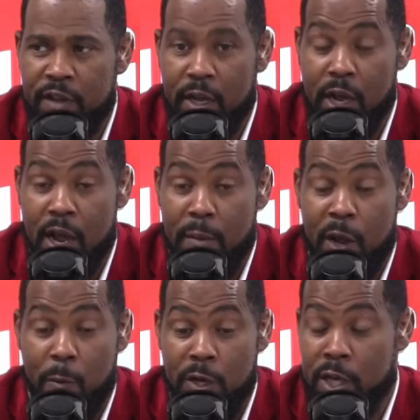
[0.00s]
I
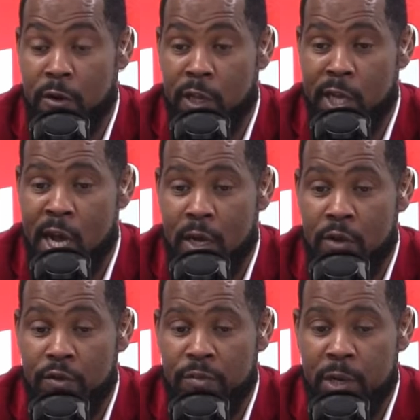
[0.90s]
literally got
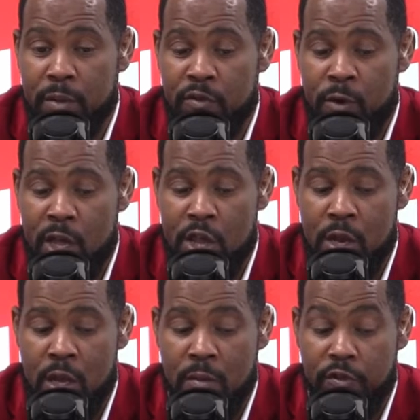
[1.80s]
goosebumps watching
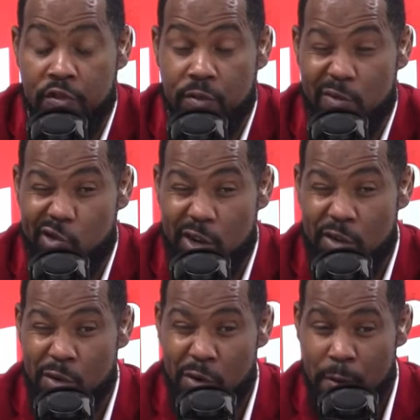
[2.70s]
them
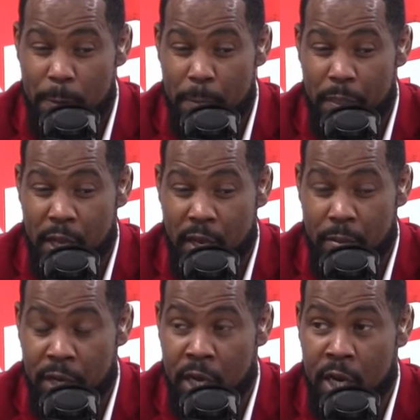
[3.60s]
struggle in the
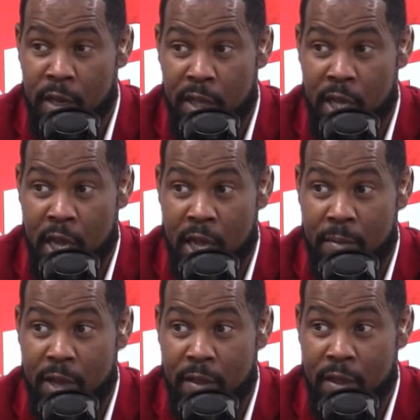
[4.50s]
beginning of the
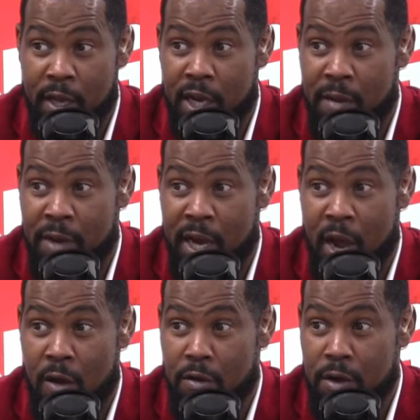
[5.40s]
game and then coming
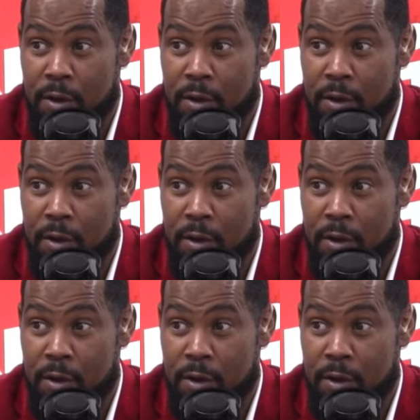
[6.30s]
out